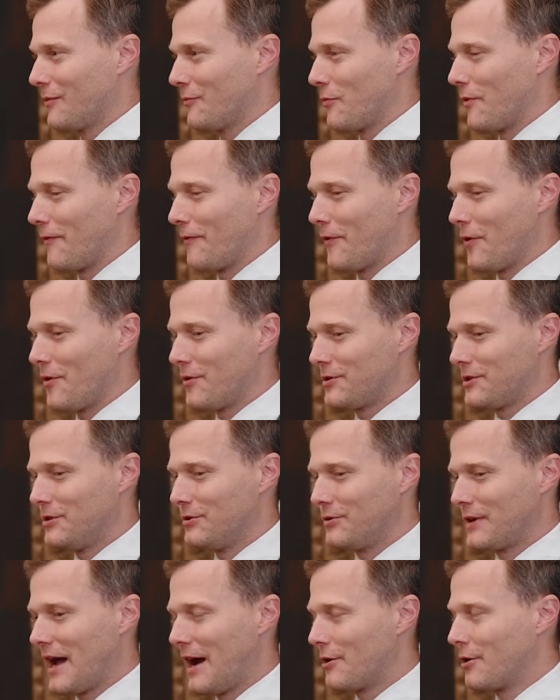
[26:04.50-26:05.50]
refer
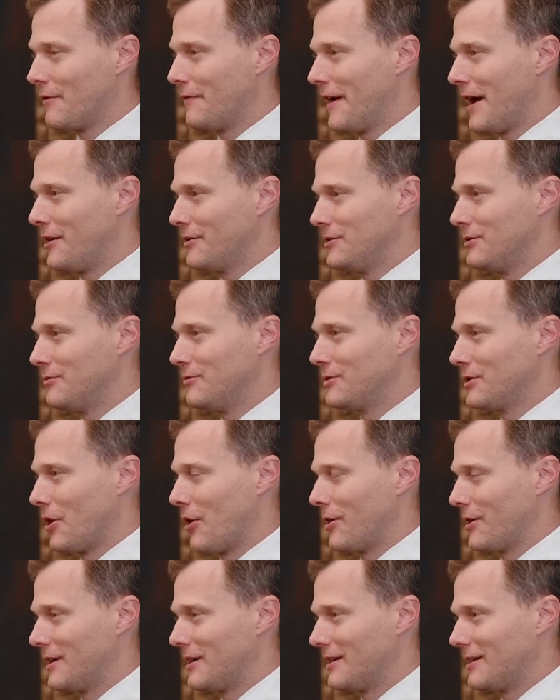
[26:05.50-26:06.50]
to counter-value
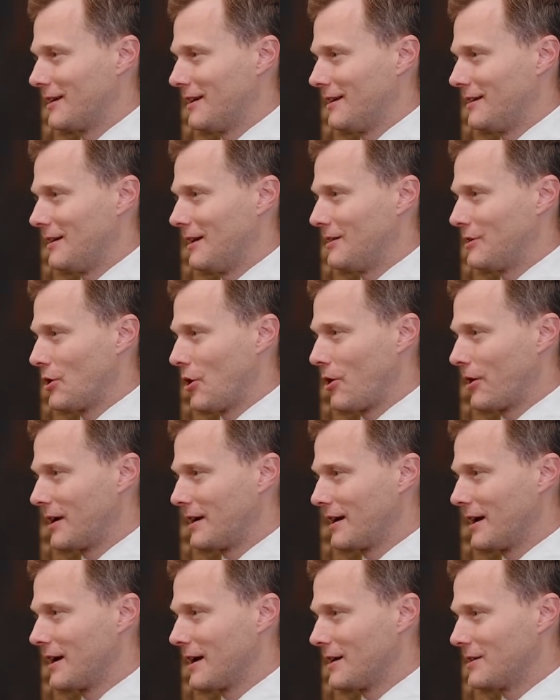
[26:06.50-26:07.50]
targeting and
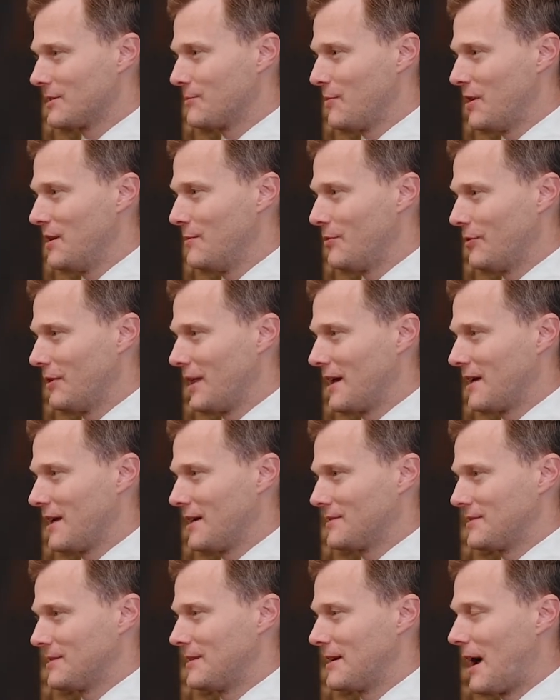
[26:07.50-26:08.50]
targeting against people
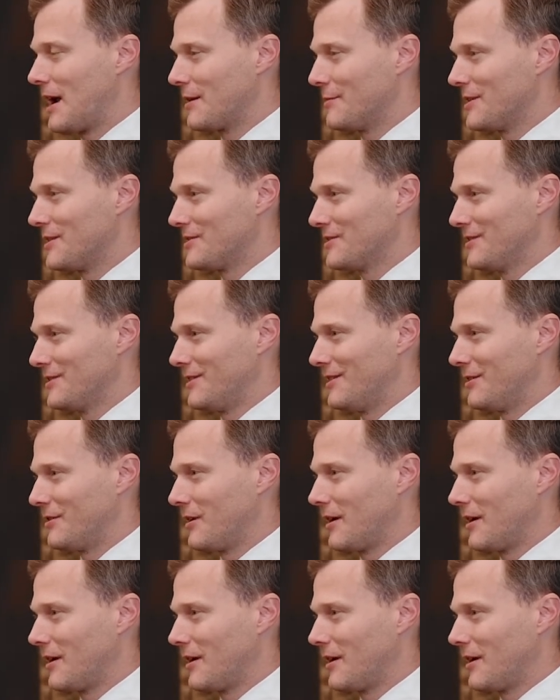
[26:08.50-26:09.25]
as synonymous.